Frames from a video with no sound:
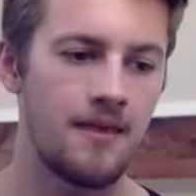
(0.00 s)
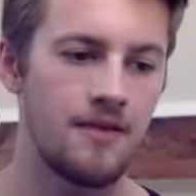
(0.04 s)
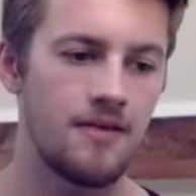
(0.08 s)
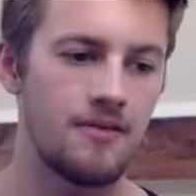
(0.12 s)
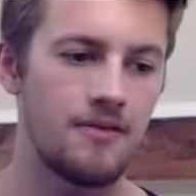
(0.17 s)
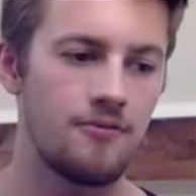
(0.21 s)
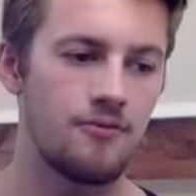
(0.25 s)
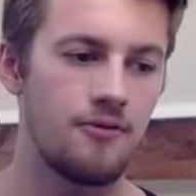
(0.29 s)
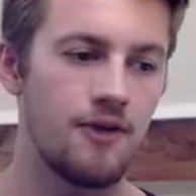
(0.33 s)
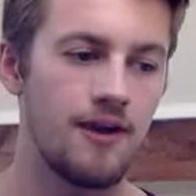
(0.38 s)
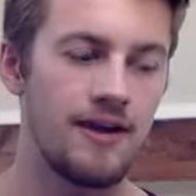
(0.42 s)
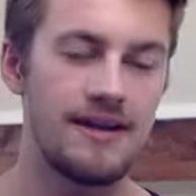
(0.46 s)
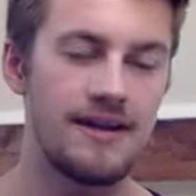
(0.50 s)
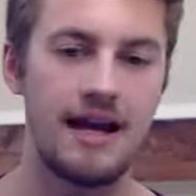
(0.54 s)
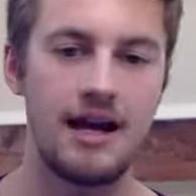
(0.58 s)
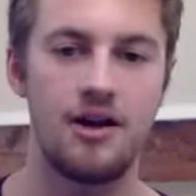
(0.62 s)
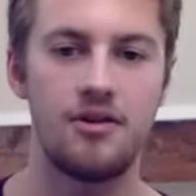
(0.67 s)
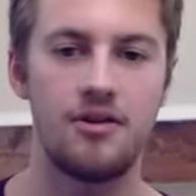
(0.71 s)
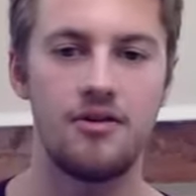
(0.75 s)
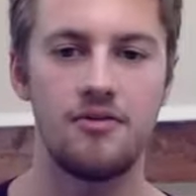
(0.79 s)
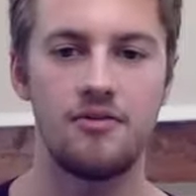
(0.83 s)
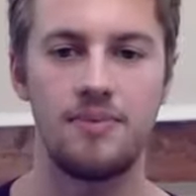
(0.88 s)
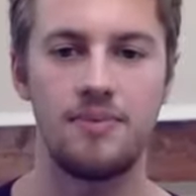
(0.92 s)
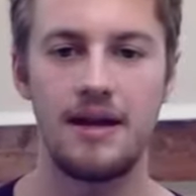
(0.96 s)
right
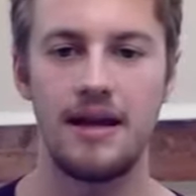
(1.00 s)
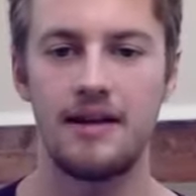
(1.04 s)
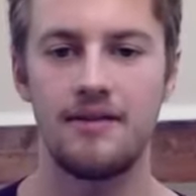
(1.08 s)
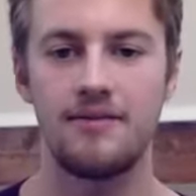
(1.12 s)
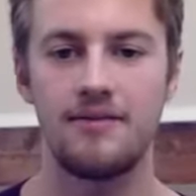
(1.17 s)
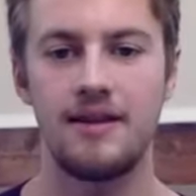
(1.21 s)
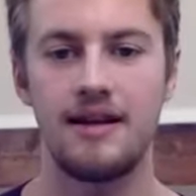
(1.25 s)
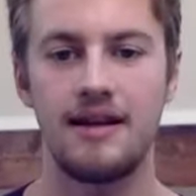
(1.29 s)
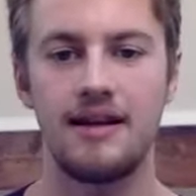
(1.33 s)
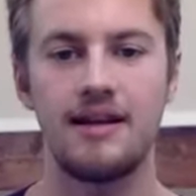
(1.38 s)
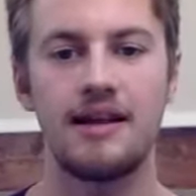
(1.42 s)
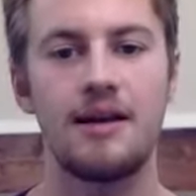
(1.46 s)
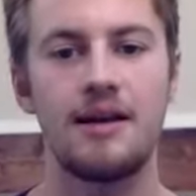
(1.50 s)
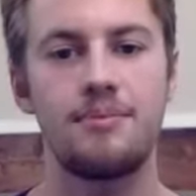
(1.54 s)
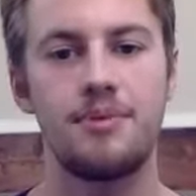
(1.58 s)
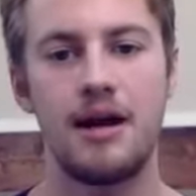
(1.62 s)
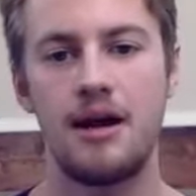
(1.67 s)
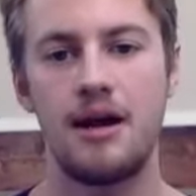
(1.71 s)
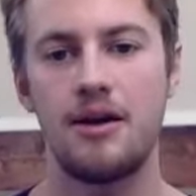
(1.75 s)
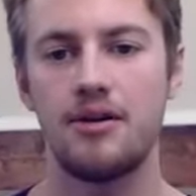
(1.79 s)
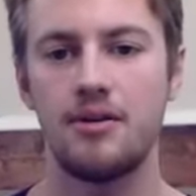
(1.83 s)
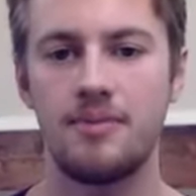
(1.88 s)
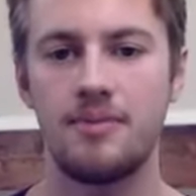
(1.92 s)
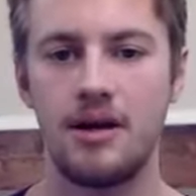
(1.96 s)
now of feeling like
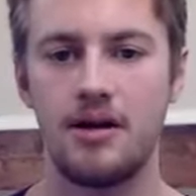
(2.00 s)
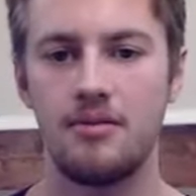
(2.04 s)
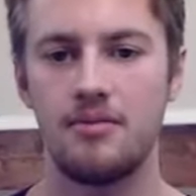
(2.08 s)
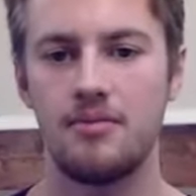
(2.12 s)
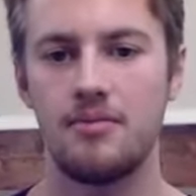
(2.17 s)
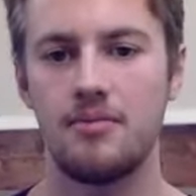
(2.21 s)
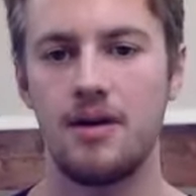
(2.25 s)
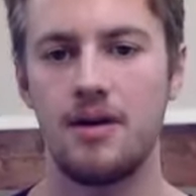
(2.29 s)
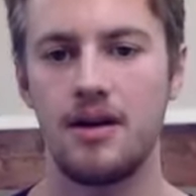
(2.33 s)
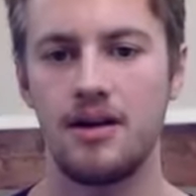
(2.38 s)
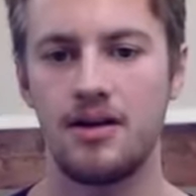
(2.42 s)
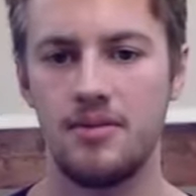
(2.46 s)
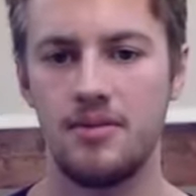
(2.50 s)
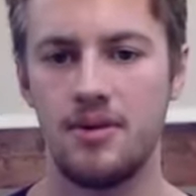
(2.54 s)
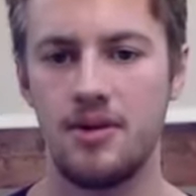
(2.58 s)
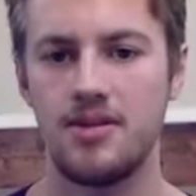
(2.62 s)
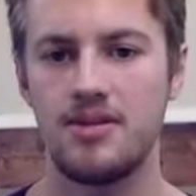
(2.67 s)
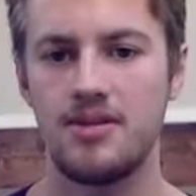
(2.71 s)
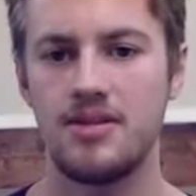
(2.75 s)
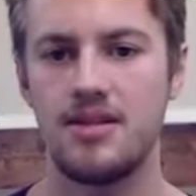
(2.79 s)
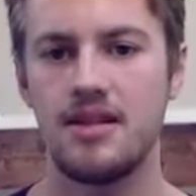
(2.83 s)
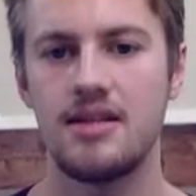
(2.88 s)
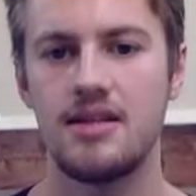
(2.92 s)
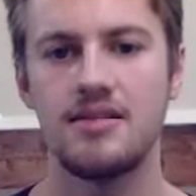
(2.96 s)
proud about my
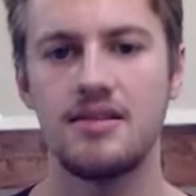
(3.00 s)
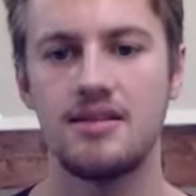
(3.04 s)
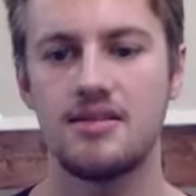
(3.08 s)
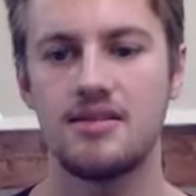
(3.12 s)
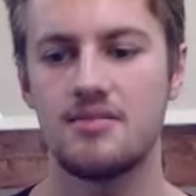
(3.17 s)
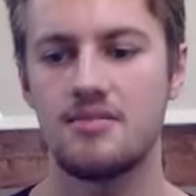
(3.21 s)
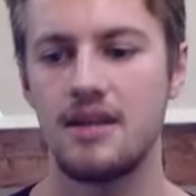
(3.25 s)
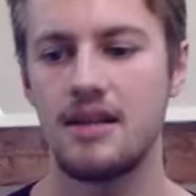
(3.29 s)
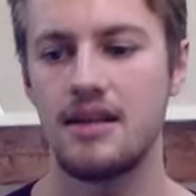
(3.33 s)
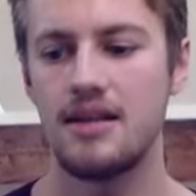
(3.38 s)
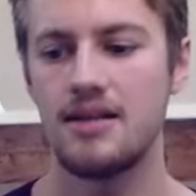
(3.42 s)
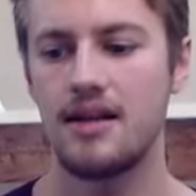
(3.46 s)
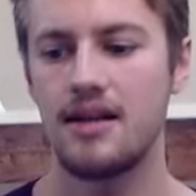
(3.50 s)
community doesn't mean